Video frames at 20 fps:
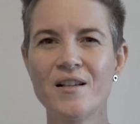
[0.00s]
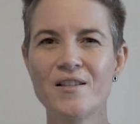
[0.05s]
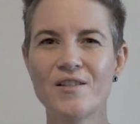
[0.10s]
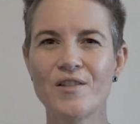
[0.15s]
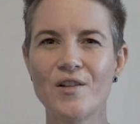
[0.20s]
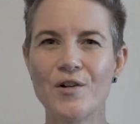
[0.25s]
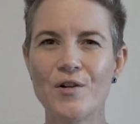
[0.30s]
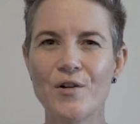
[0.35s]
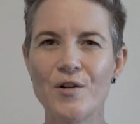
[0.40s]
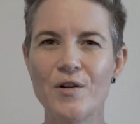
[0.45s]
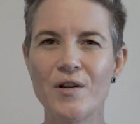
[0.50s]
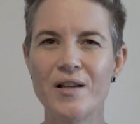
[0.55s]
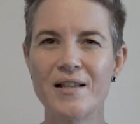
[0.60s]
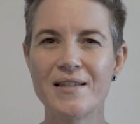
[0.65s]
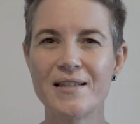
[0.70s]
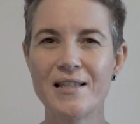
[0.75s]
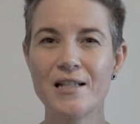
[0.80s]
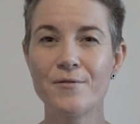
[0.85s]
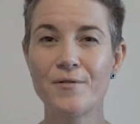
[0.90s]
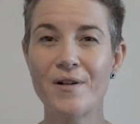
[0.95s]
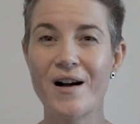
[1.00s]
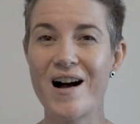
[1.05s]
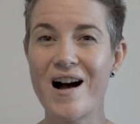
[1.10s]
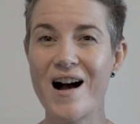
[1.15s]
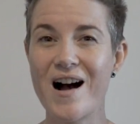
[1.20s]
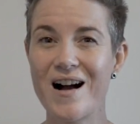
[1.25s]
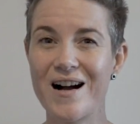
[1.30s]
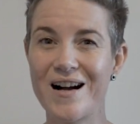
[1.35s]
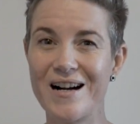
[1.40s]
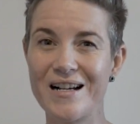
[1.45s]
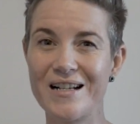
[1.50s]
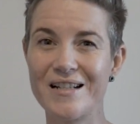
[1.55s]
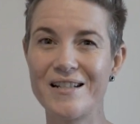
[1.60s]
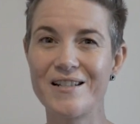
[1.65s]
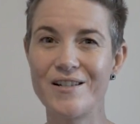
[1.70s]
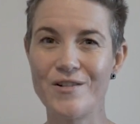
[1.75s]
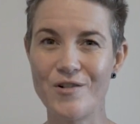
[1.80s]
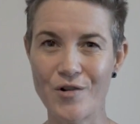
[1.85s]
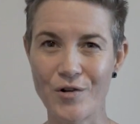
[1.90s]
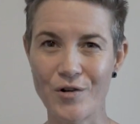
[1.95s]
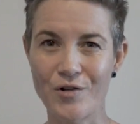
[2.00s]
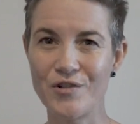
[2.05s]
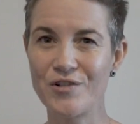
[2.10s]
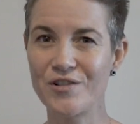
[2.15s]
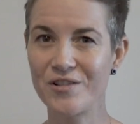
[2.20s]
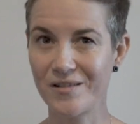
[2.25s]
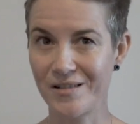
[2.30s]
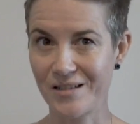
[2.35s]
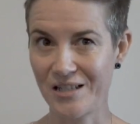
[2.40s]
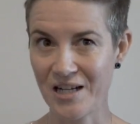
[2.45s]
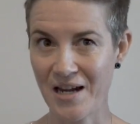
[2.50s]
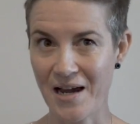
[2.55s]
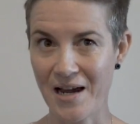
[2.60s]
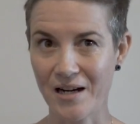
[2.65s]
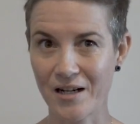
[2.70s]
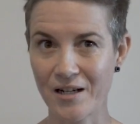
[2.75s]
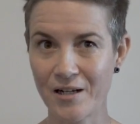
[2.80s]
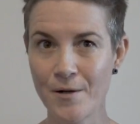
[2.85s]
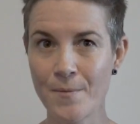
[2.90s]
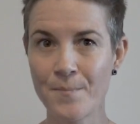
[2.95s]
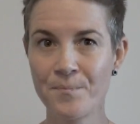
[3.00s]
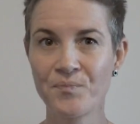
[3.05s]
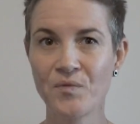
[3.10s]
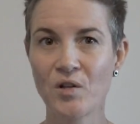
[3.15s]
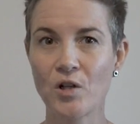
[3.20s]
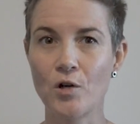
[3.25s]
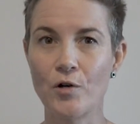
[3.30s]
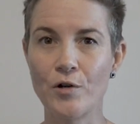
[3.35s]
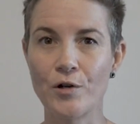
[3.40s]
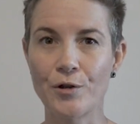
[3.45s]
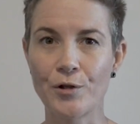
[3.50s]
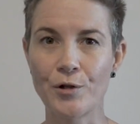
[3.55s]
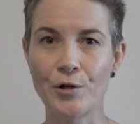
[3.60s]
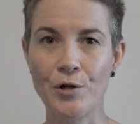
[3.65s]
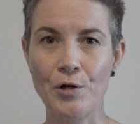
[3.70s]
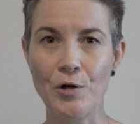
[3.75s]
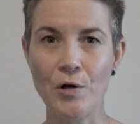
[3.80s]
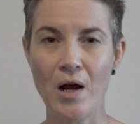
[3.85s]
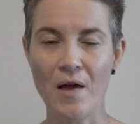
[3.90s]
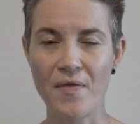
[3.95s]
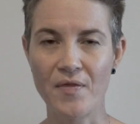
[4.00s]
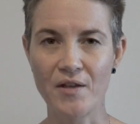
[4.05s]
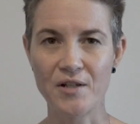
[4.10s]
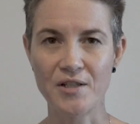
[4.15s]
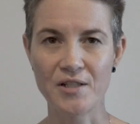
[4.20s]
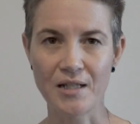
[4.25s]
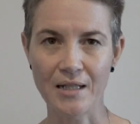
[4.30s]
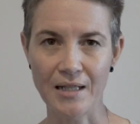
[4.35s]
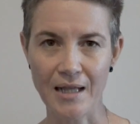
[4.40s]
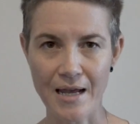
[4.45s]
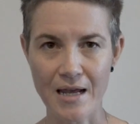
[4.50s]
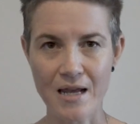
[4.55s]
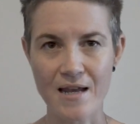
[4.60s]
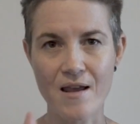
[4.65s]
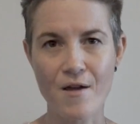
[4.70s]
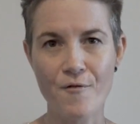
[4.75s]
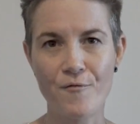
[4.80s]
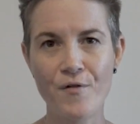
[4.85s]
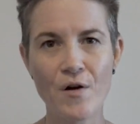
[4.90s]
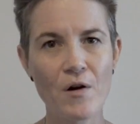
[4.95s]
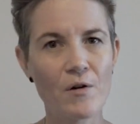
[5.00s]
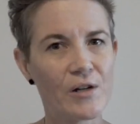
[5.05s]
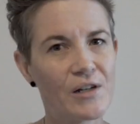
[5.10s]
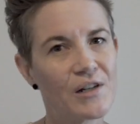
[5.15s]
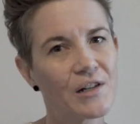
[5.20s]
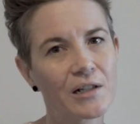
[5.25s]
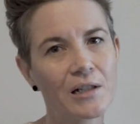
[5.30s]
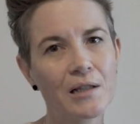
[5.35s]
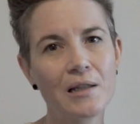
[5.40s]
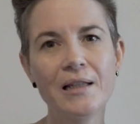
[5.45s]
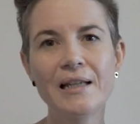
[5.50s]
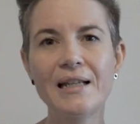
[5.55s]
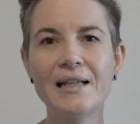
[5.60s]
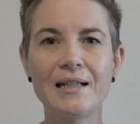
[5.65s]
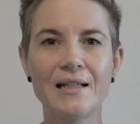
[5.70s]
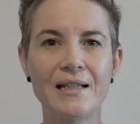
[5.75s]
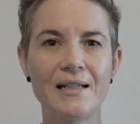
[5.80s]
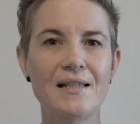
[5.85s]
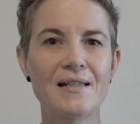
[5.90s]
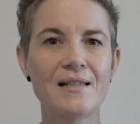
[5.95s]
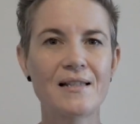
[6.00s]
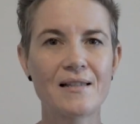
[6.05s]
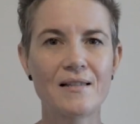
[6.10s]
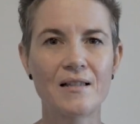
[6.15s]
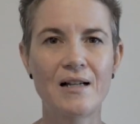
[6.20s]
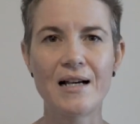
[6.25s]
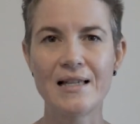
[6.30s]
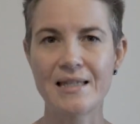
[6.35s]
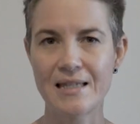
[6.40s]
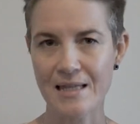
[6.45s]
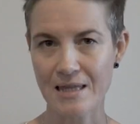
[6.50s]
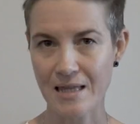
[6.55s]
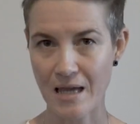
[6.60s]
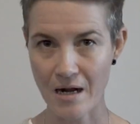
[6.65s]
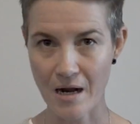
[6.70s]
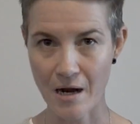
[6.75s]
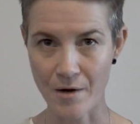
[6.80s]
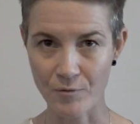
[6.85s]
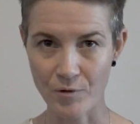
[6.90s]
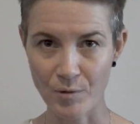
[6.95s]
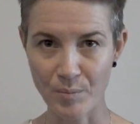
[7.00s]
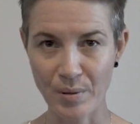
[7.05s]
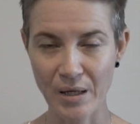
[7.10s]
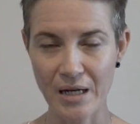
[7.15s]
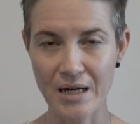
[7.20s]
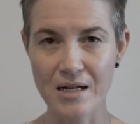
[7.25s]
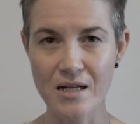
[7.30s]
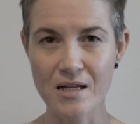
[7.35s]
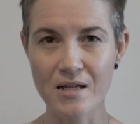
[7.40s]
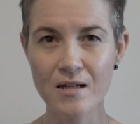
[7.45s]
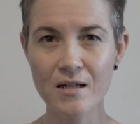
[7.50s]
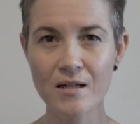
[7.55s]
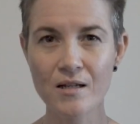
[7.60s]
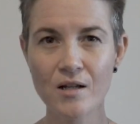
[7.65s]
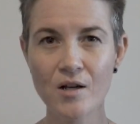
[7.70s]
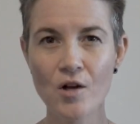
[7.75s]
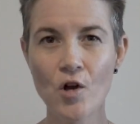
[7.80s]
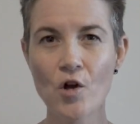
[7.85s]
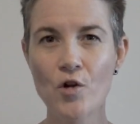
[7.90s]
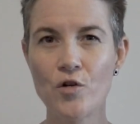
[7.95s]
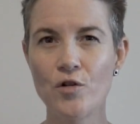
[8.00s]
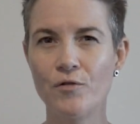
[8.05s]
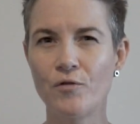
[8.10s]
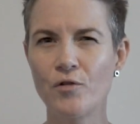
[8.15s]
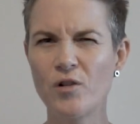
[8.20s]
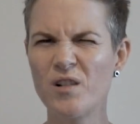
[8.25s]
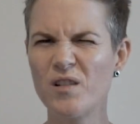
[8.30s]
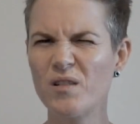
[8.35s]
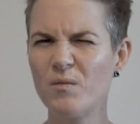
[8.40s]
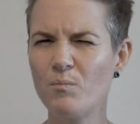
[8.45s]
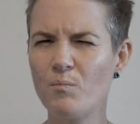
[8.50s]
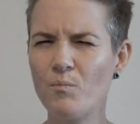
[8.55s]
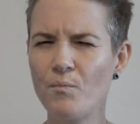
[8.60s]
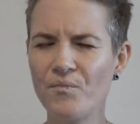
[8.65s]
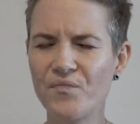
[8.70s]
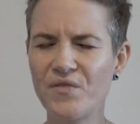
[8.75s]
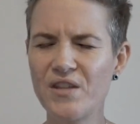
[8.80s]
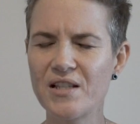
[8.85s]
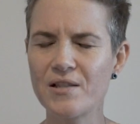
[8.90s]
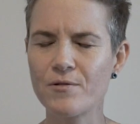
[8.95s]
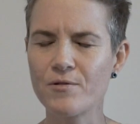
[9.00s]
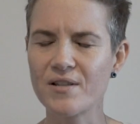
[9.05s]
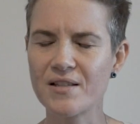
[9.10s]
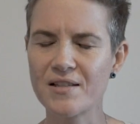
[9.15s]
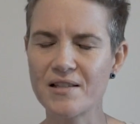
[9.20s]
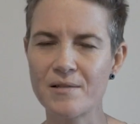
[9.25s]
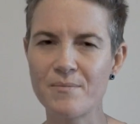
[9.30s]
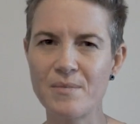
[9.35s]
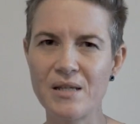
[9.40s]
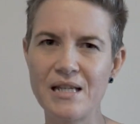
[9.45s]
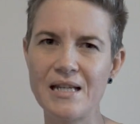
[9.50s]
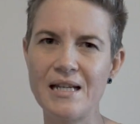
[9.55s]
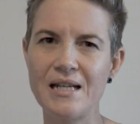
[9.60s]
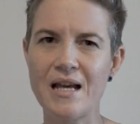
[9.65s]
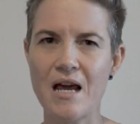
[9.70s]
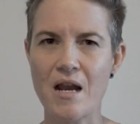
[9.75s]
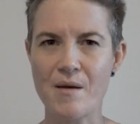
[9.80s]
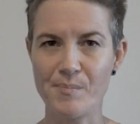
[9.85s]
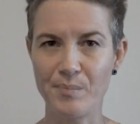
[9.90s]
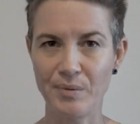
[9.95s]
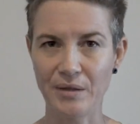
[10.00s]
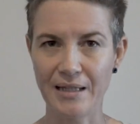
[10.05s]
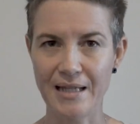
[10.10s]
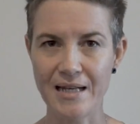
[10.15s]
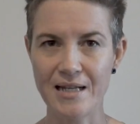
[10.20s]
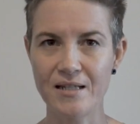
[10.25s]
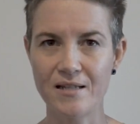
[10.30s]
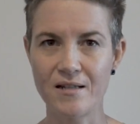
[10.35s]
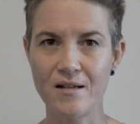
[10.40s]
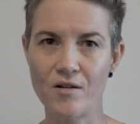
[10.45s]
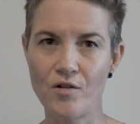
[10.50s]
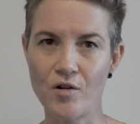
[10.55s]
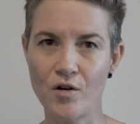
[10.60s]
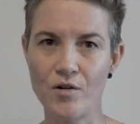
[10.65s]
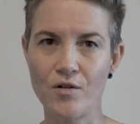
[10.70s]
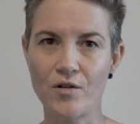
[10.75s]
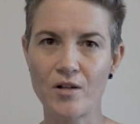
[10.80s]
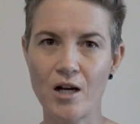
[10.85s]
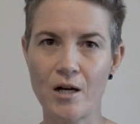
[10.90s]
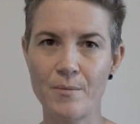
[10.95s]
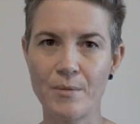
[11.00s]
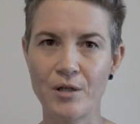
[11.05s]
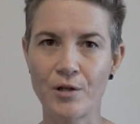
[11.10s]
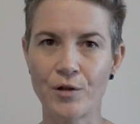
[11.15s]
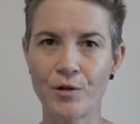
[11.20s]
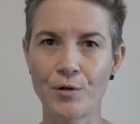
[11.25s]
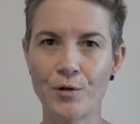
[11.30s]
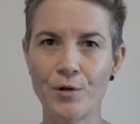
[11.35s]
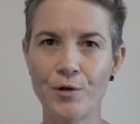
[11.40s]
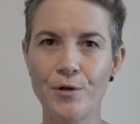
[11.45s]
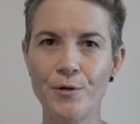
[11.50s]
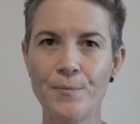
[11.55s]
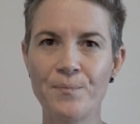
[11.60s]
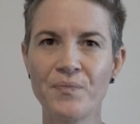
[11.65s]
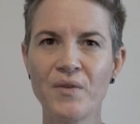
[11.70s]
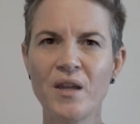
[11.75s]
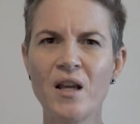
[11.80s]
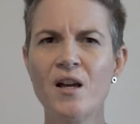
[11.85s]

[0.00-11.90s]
So instead of a hard note attack going through and the delay very cleanly slicing that and repeating it, you've got this smeared and blended note coming through.